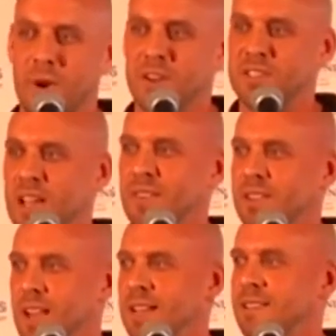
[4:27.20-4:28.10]
on March
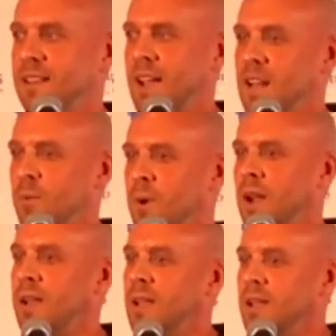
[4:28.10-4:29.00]
7th,
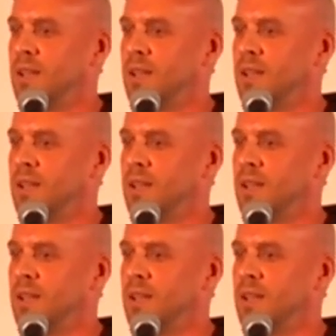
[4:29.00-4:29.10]
1991.